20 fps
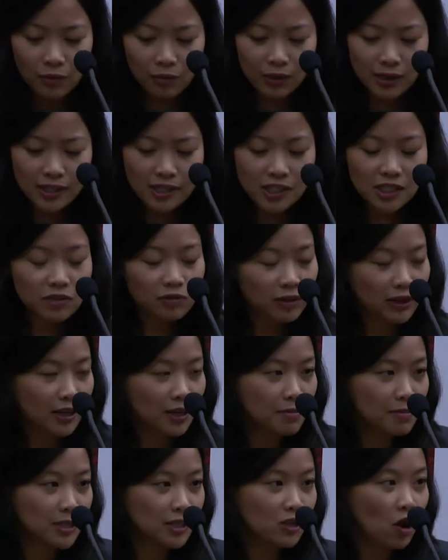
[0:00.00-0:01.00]
Religious
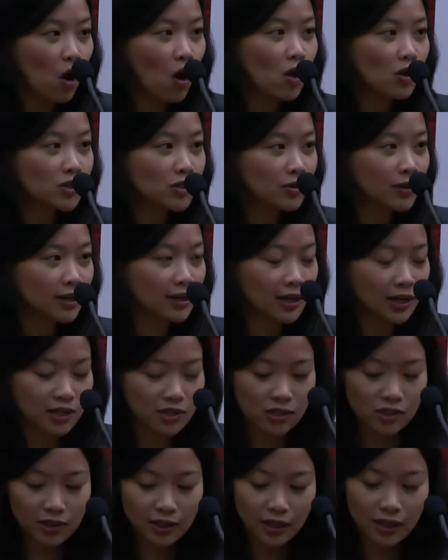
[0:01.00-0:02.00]
freedom is also
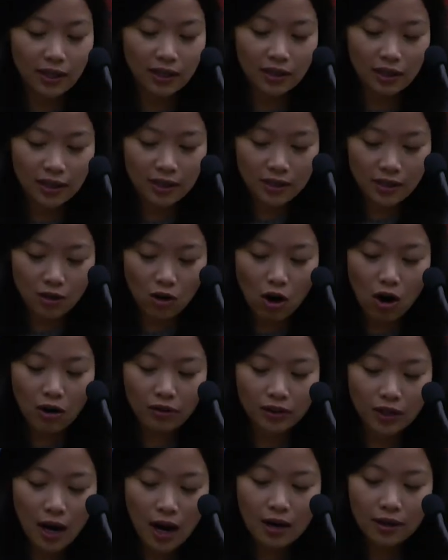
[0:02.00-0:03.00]
endangered in another
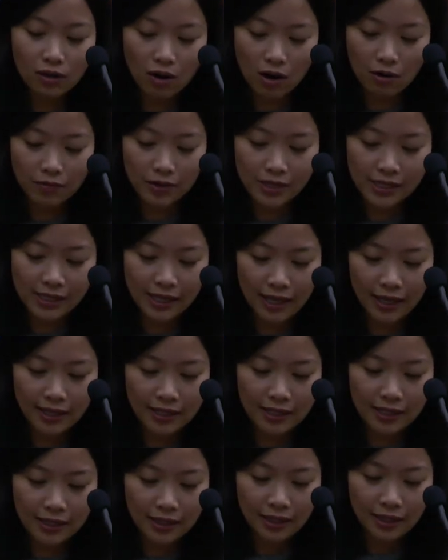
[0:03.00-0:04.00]
non obvious
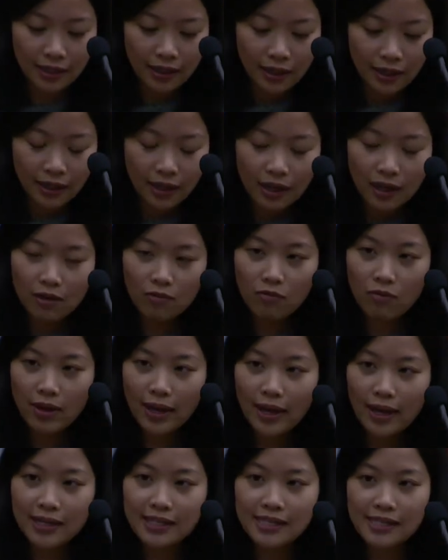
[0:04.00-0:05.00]
sense if
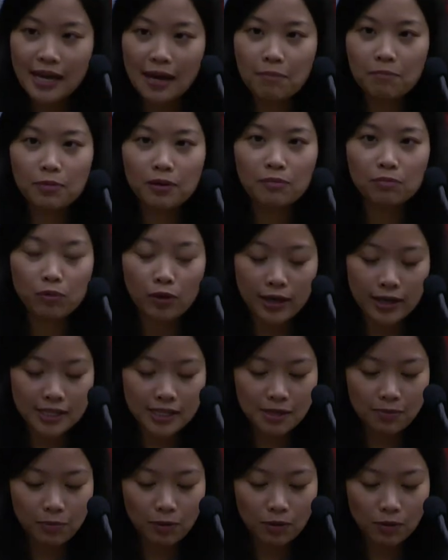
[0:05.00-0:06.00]
we accept in
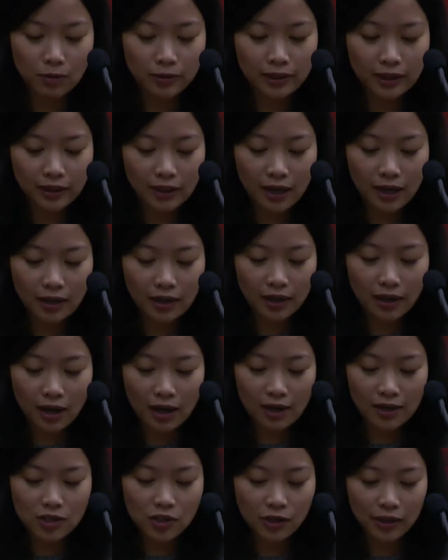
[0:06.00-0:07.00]
principle that other
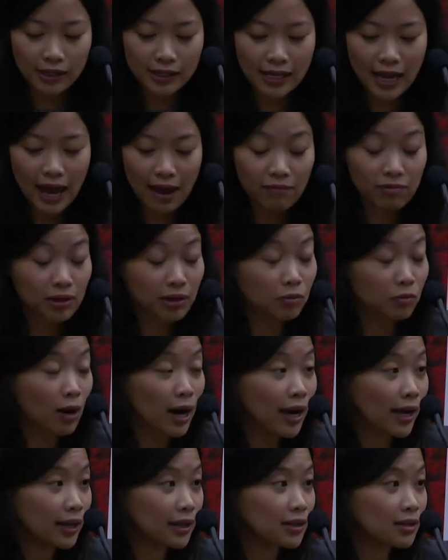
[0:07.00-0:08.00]
countries have a
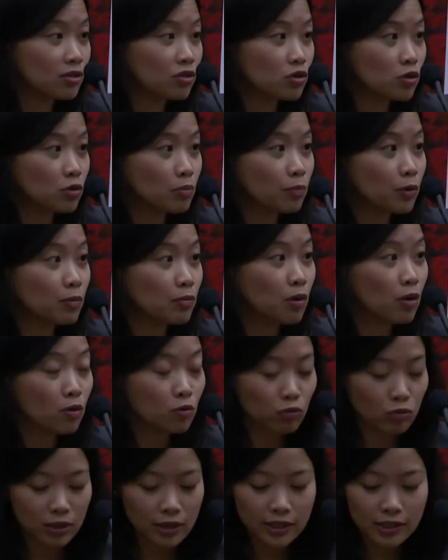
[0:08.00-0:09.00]
right to
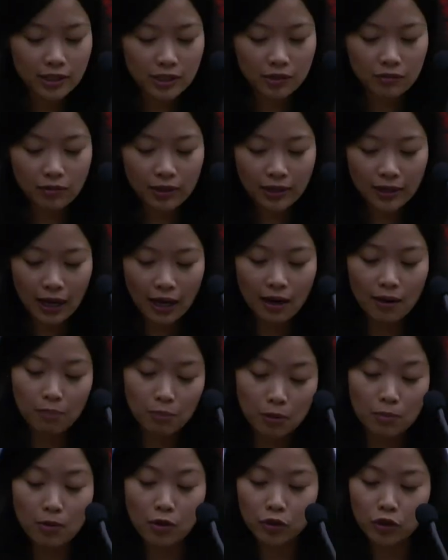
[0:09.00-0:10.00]
promote, religious free, uh,
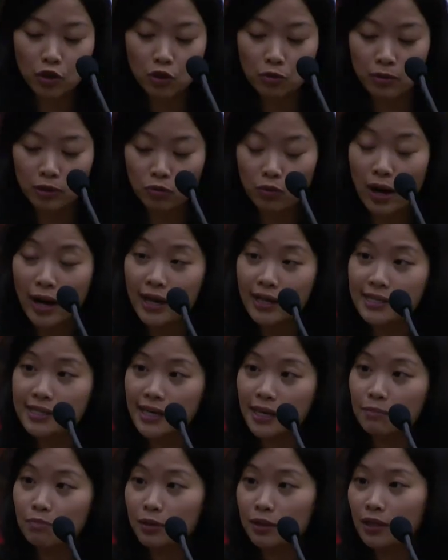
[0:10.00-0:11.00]
promote human rights
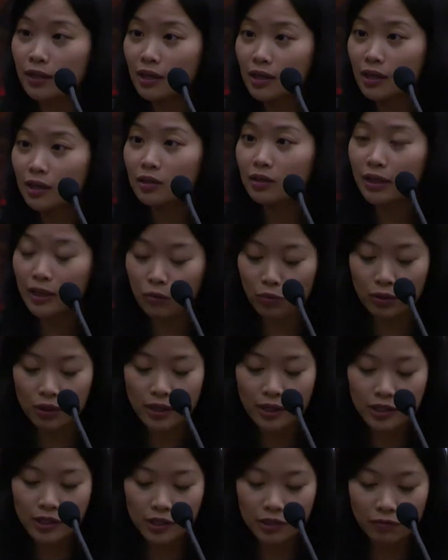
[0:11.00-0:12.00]
and particularly
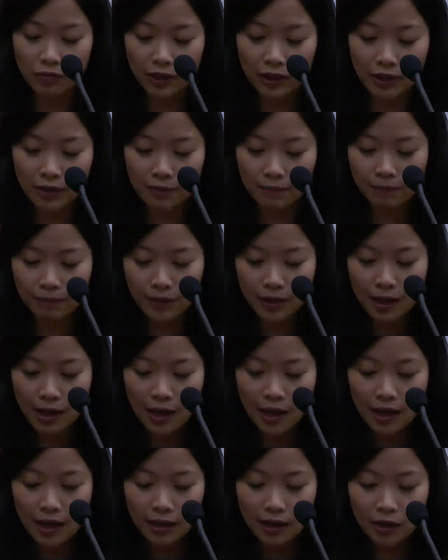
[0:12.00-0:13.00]
religious freedom,
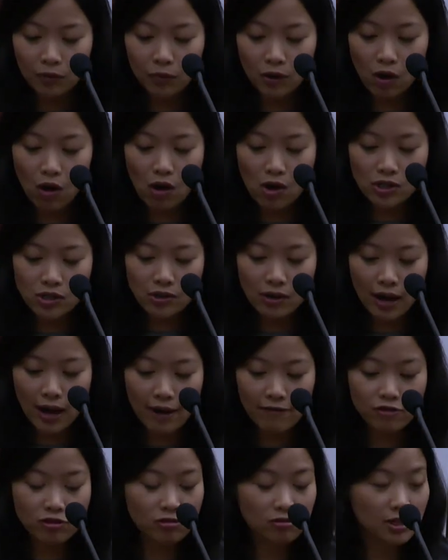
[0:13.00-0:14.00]
then we also
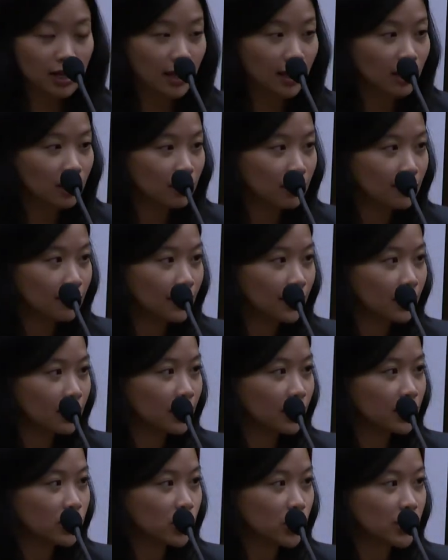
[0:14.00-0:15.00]
have to take a look at
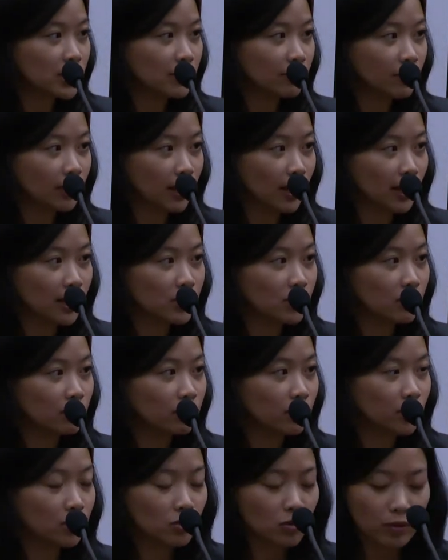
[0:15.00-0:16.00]
their justification
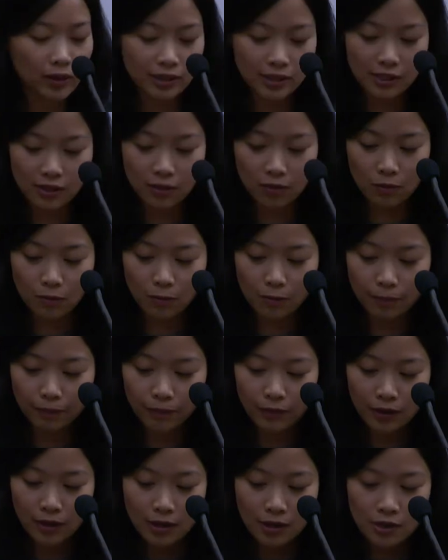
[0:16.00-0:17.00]
for doing so.
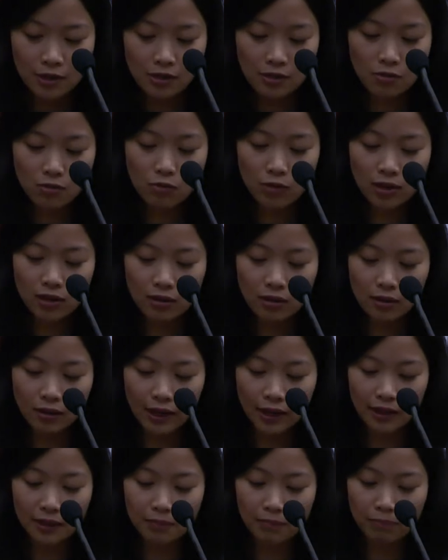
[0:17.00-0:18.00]
So when you
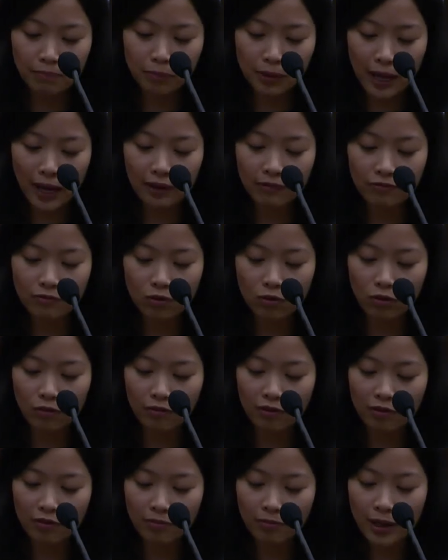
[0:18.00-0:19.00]
look at the
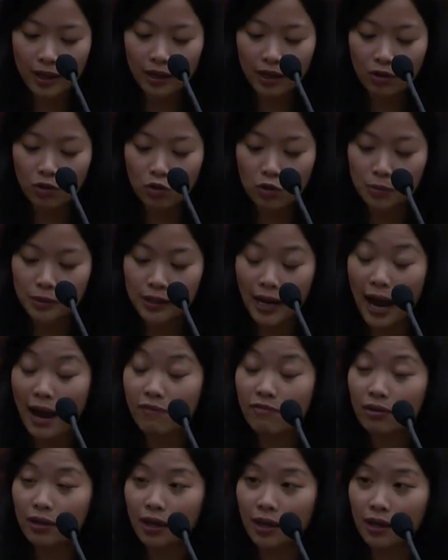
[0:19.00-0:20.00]
platform of many groups
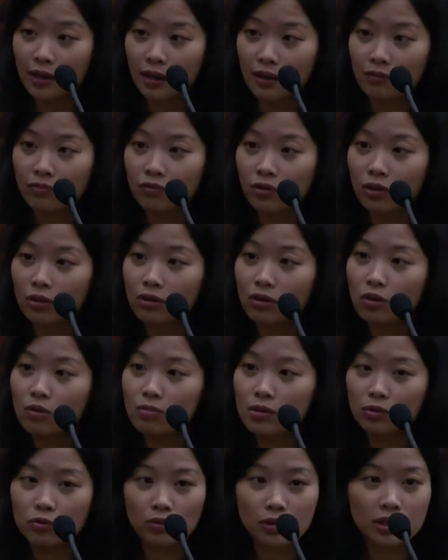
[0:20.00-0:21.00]
advocating for
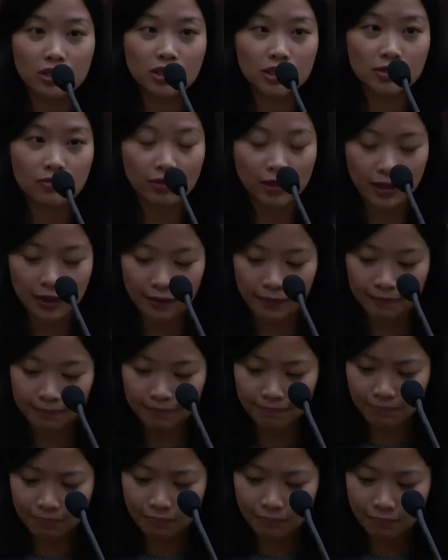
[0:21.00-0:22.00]
global religious freedom,